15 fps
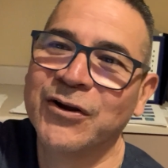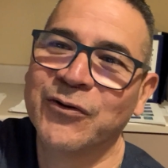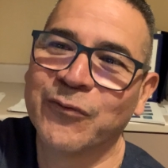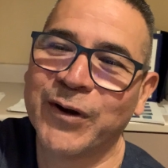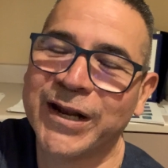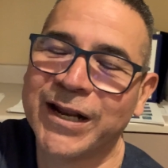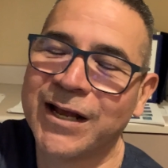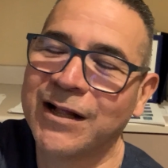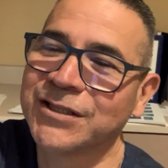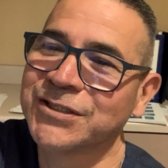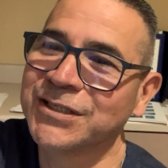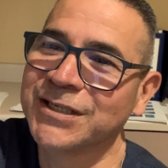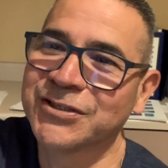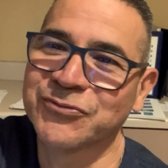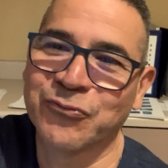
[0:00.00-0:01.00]

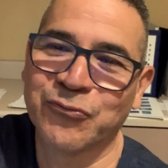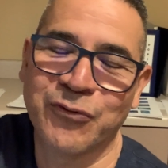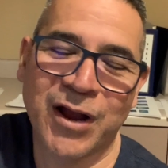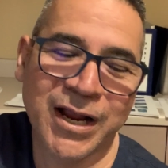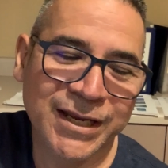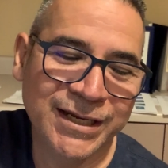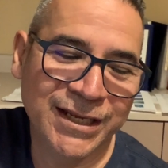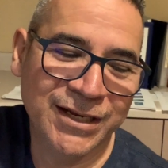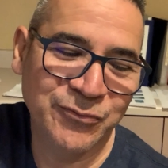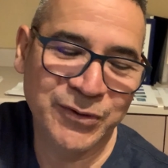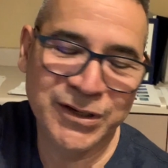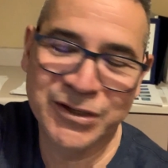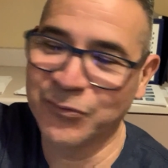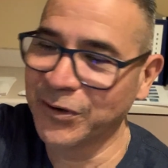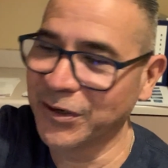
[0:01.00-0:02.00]
Radiology is rocking it.
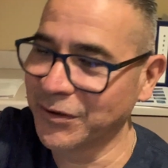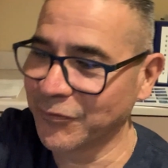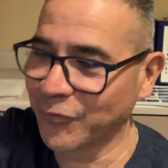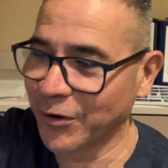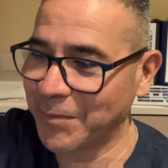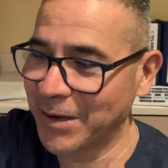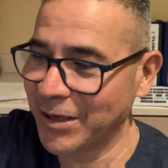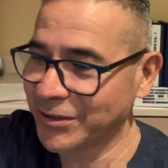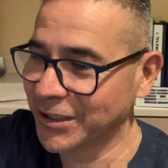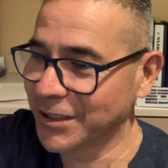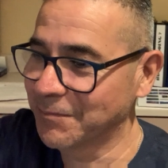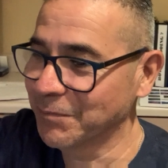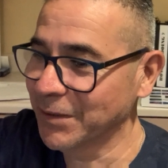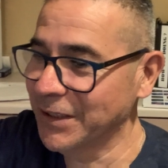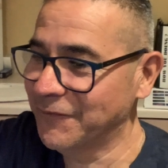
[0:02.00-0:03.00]
We're about to
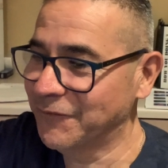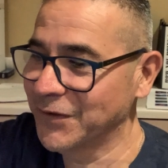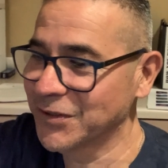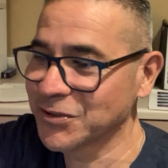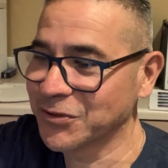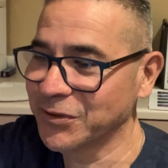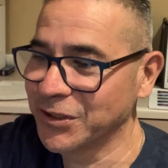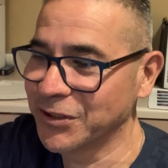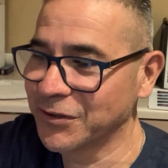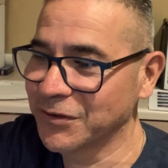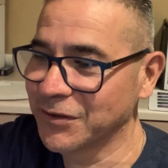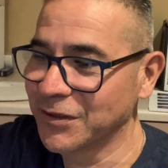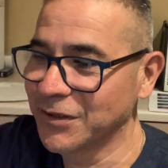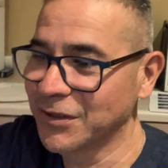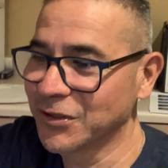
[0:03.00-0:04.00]
complete fiscal
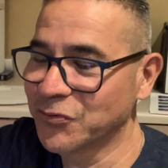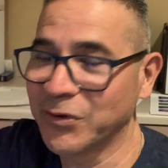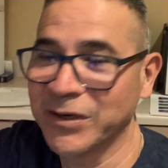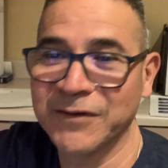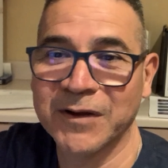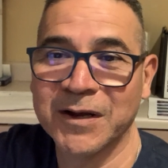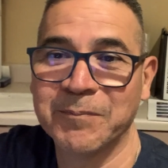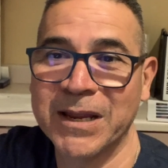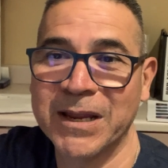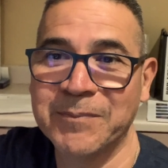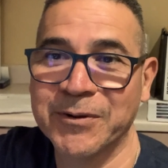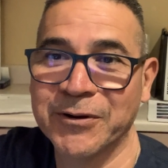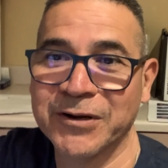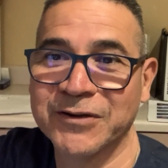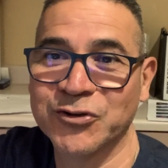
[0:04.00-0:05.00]
year 20 pay
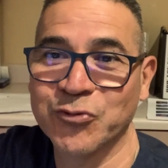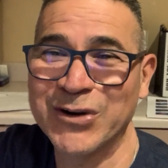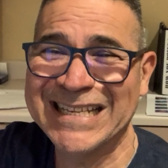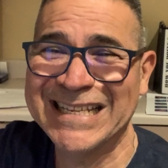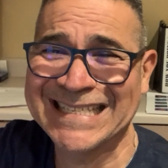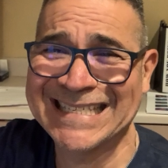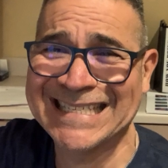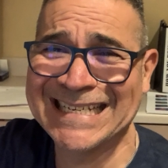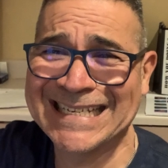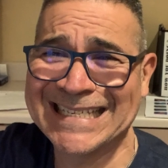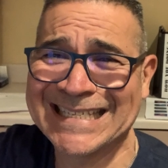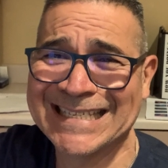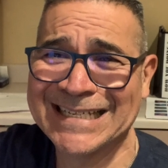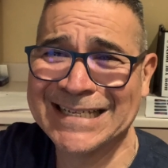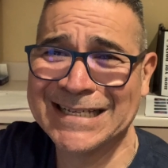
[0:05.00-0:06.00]
period
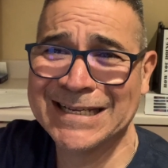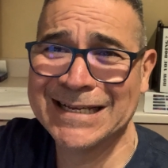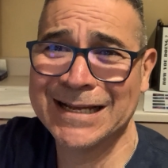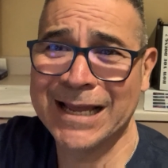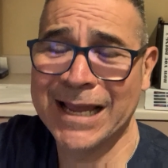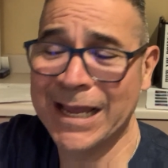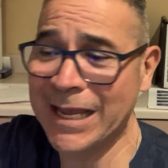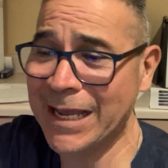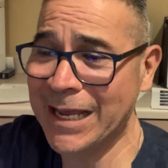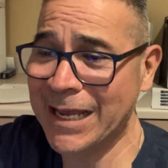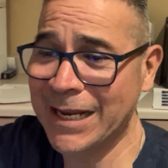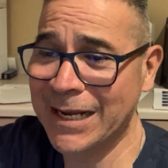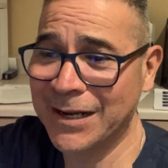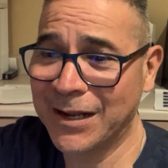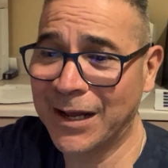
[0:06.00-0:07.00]
26,
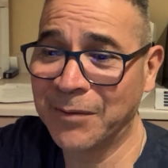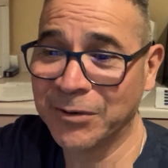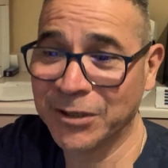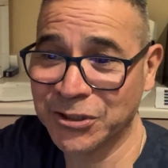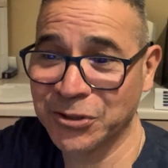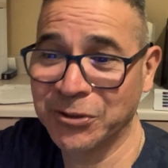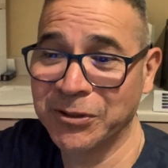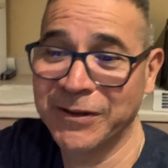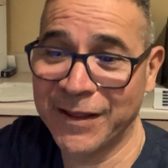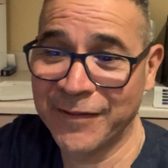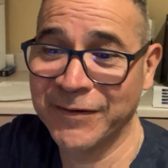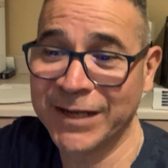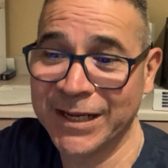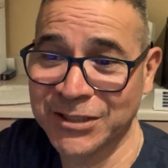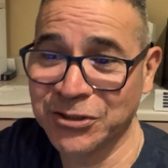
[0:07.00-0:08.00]
and I want to show you that in
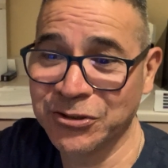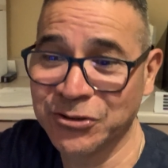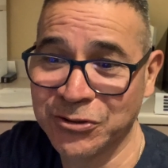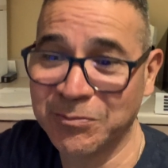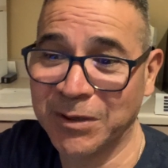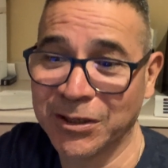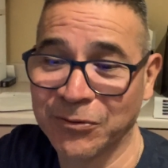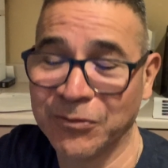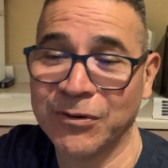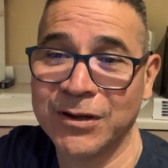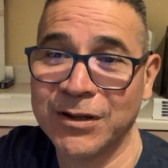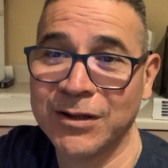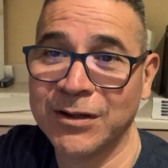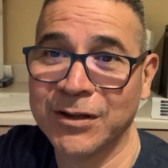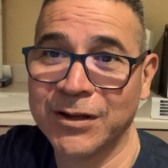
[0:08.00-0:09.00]
the next YouTube huddle.
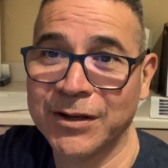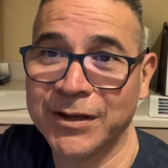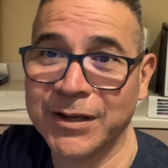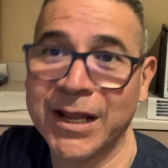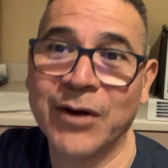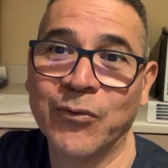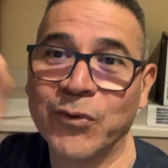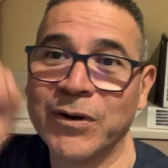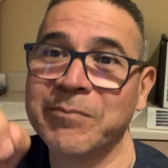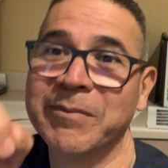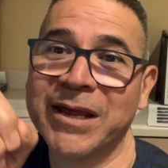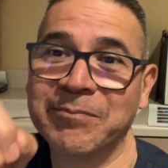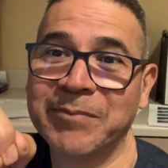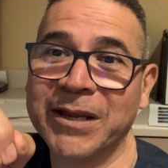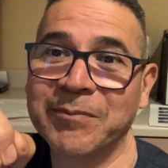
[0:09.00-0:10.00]
Not one bad pay